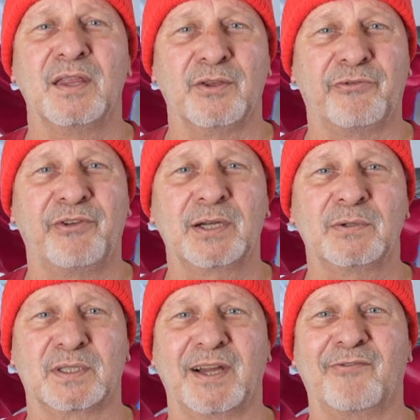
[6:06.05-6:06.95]
The
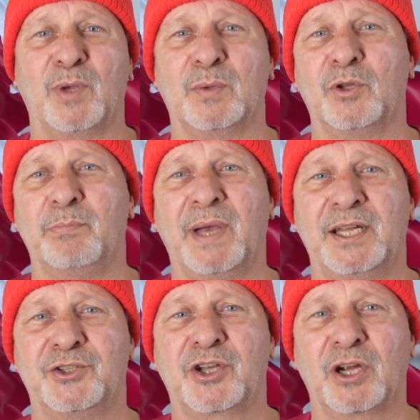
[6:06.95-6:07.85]
federal government would
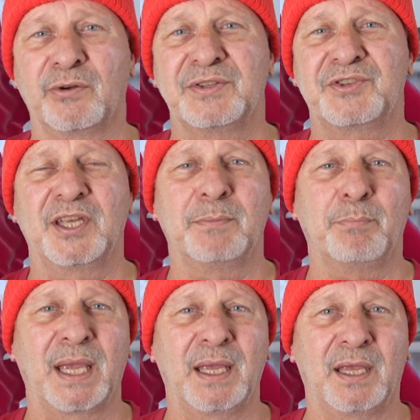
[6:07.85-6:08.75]
manage currency and
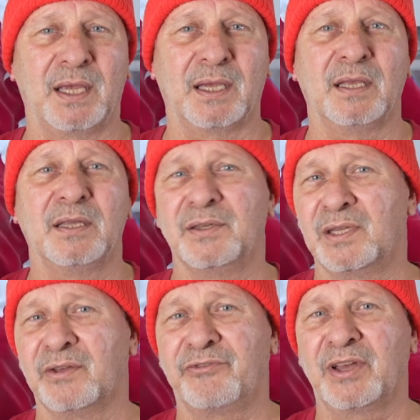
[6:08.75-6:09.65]
banking,
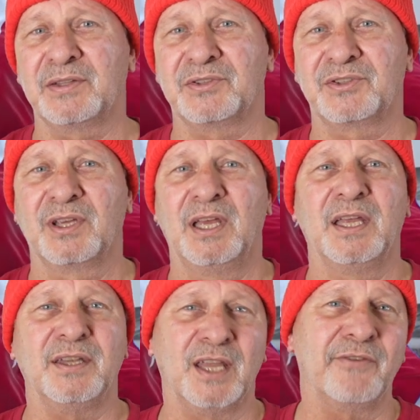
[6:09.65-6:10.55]
defense,
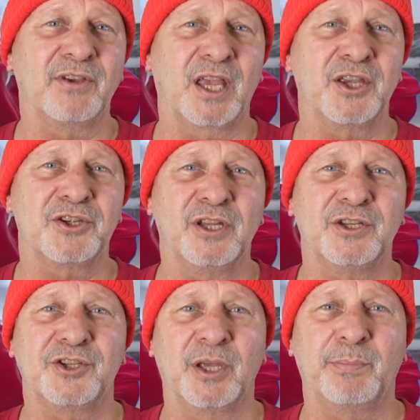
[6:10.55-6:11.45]
navigation
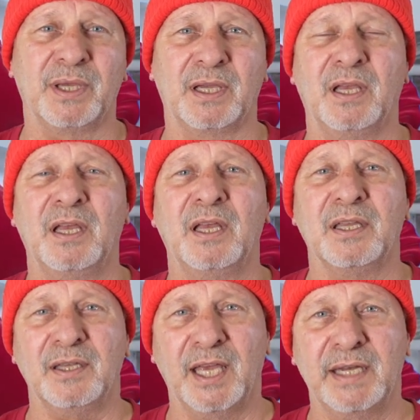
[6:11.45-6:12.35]
and shipping,
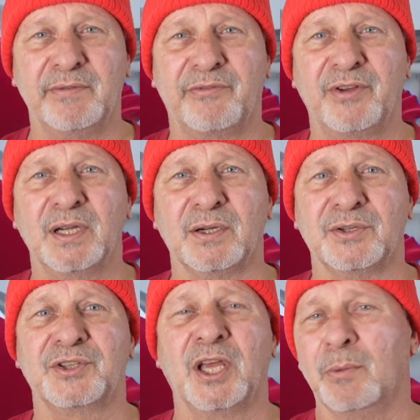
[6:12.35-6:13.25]
native
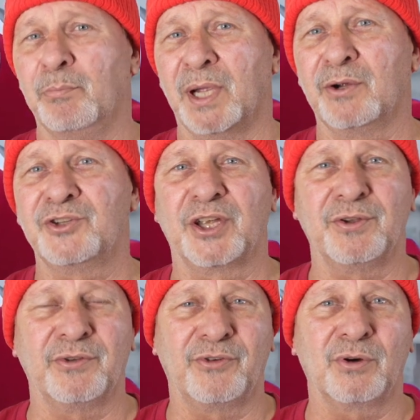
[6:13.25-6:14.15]
affairs, marriage and
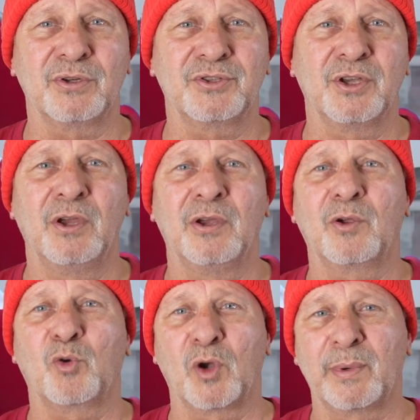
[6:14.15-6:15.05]
divorce,
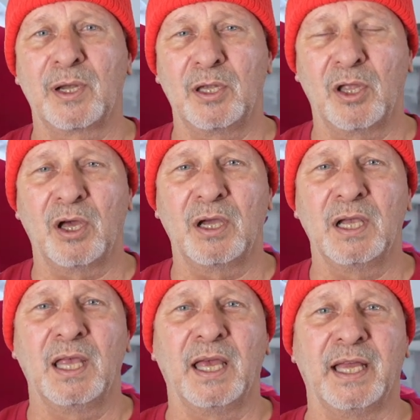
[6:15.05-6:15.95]
criminal law,
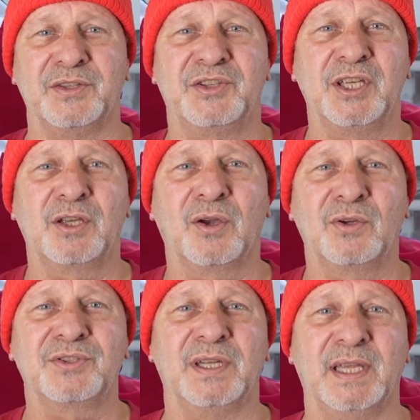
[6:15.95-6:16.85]
and
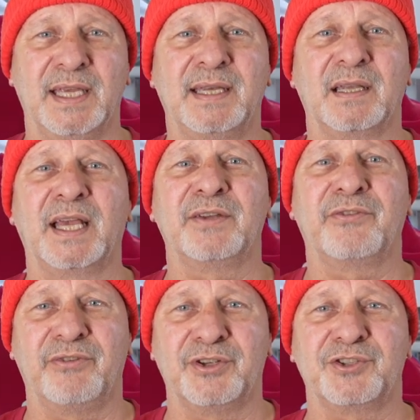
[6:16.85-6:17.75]
seacoast and inland
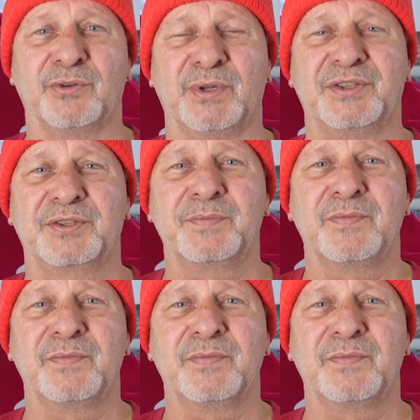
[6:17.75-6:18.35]
fisheries.